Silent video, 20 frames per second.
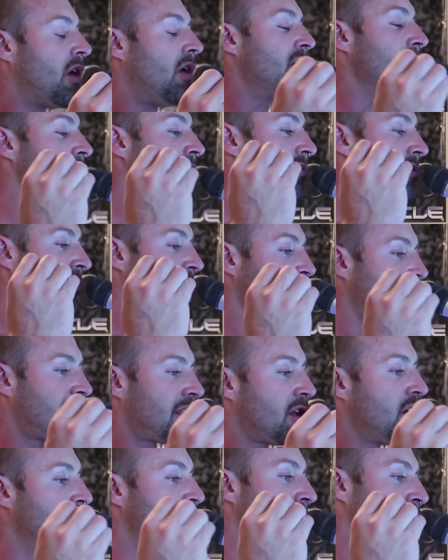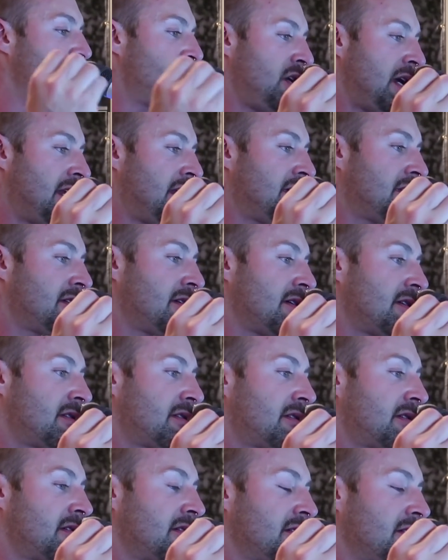constant
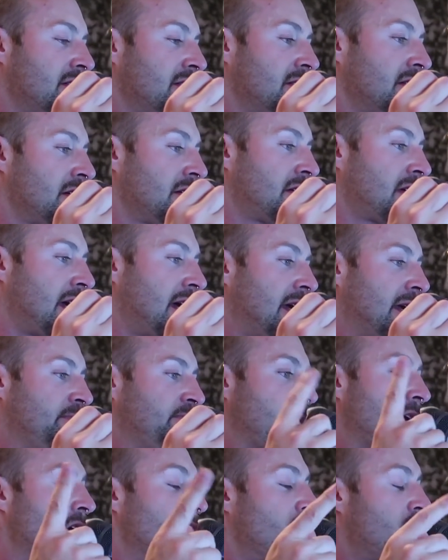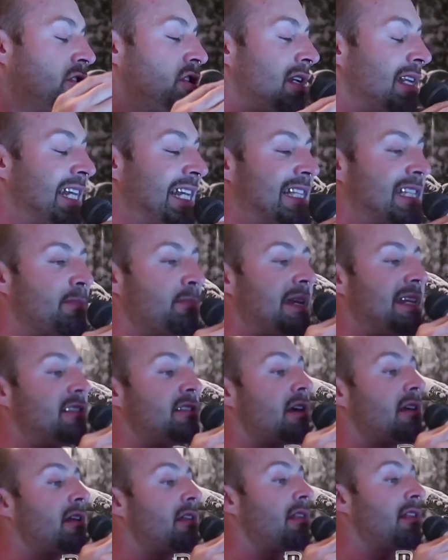thermogenesis. Okay, which leads me
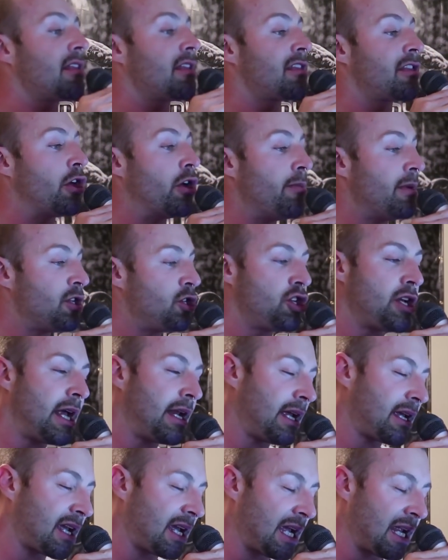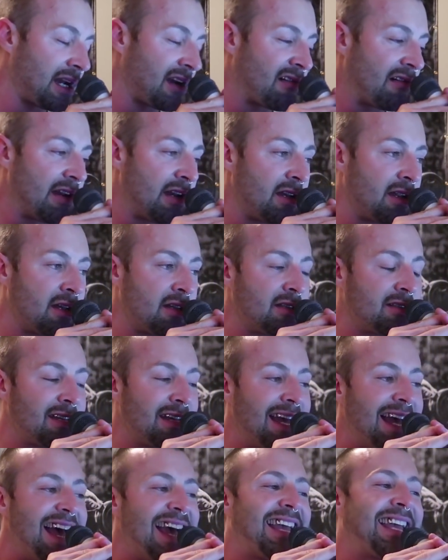to the thermogenic ingredient,
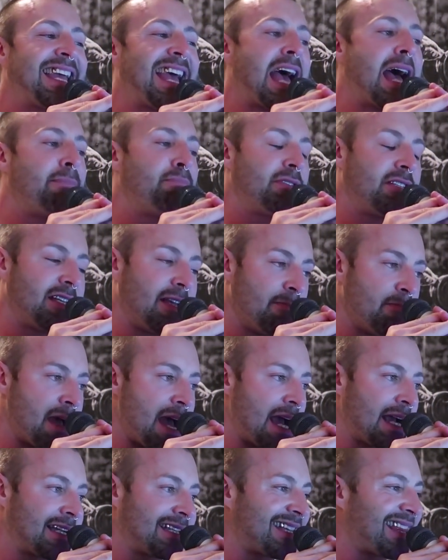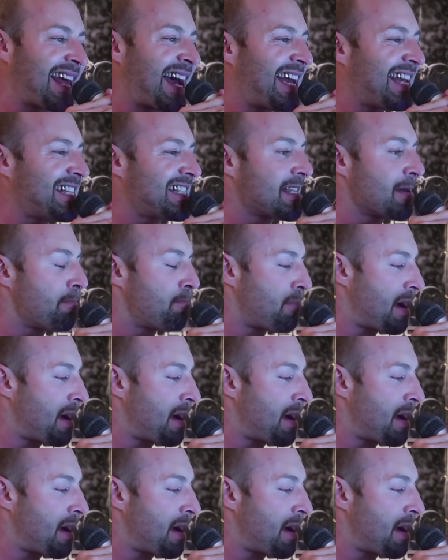Capsimax. That is the